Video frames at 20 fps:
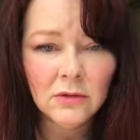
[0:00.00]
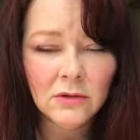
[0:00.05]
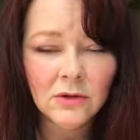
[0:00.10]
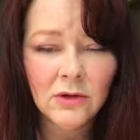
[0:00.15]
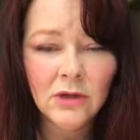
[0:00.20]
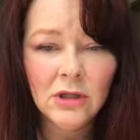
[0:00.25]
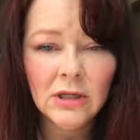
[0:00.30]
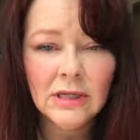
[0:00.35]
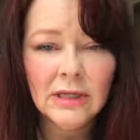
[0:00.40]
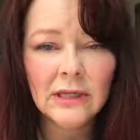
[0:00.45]

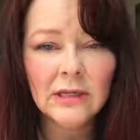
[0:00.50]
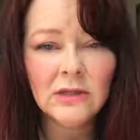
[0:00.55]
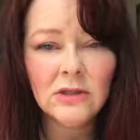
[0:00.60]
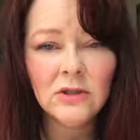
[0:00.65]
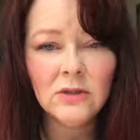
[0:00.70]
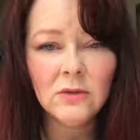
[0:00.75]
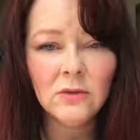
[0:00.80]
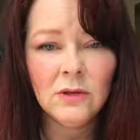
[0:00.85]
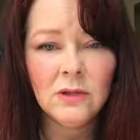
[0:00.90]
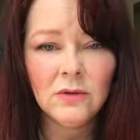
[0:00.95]
look
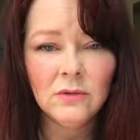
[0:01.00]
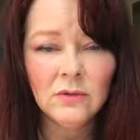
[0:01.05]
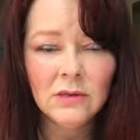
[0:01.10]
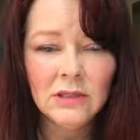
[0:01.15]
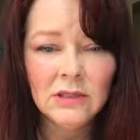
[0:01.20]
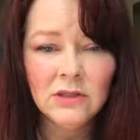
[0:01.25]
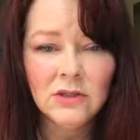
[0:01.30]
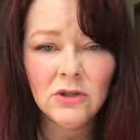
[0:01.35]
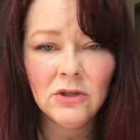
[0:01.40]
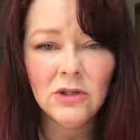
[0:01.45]
into it,
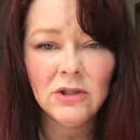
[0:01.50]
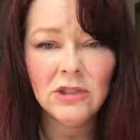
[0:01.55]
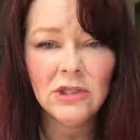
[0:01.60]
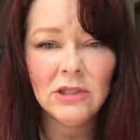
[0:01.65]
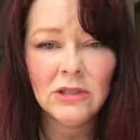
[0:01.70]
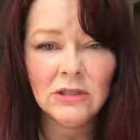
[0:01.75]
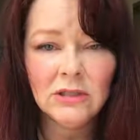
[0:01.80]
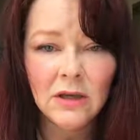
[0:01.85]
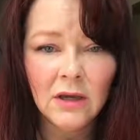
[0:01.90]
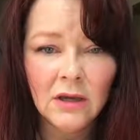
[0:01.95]
research
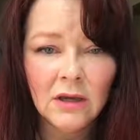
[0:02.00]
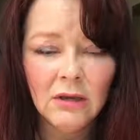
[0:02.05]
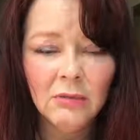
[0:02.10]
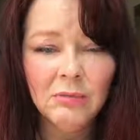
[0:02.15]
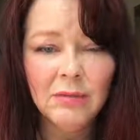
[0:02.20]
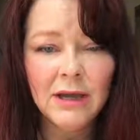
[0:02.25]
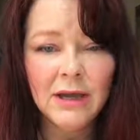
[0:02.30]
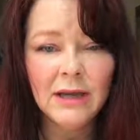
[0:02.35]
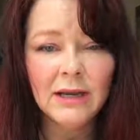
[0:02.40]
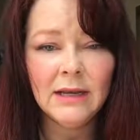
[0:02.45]
it, talk
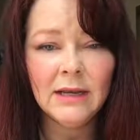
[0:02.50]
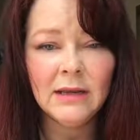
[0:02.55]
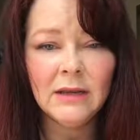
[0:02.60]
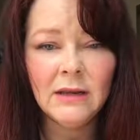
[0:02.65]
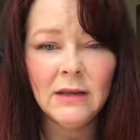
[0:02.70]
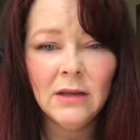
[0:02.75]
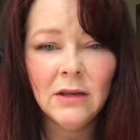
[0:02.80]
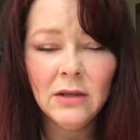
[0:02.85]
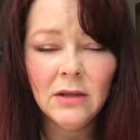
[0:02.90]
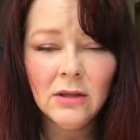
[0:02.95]
about it,
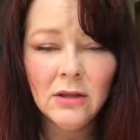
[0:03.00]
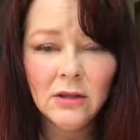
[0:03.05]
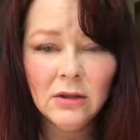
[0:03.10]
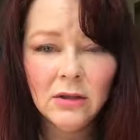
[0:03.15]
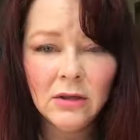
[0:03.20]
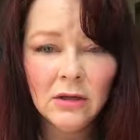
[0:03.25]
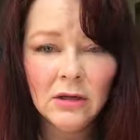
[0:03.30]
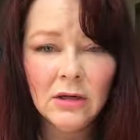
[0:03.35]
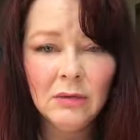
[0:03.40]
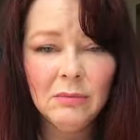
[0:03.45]

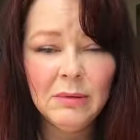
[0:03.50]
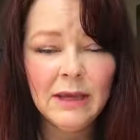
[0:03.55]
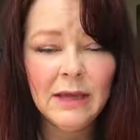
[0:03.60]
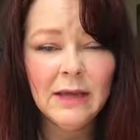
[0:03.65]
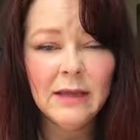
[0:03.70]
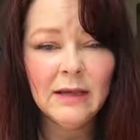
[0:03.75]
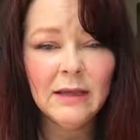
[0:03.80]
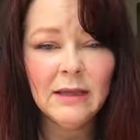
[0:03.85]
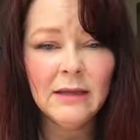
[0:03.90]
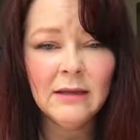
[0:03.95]
learn
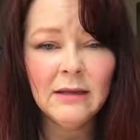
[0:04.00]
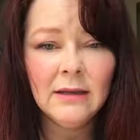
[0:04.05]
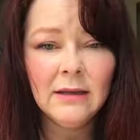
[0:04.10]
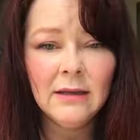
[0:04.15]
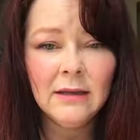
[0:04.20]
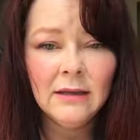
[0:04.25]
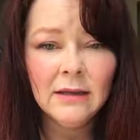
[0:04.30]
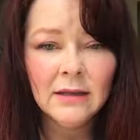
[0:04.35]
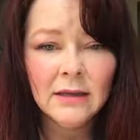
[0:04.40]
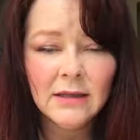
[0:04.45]
about it,
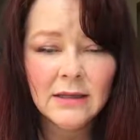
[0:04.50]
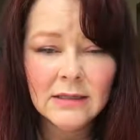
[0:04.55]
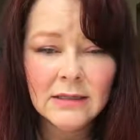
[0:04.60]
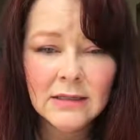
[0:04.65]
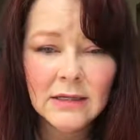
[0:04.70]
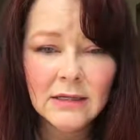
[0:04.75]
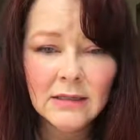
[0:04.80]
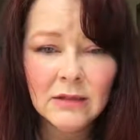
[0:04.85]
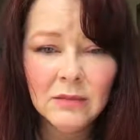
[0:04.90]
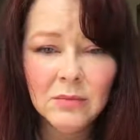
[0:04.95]

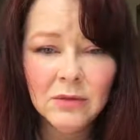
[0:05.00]
contact